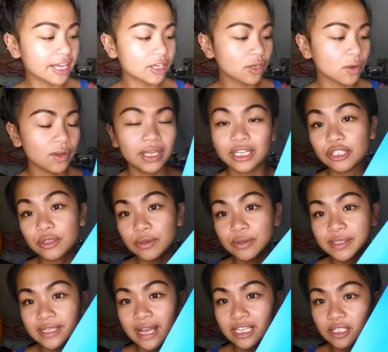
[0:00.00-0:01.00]
I can go ahead and
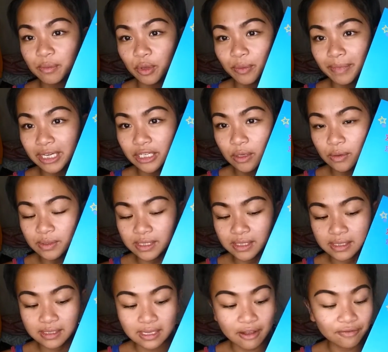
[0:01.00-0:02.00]
use that to put my notes
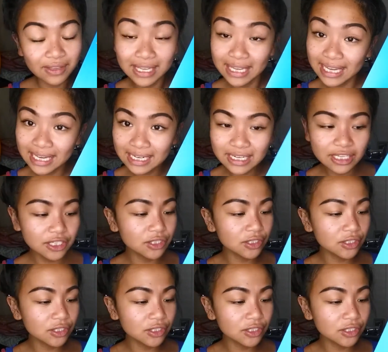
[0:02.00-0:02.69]
and stuff in.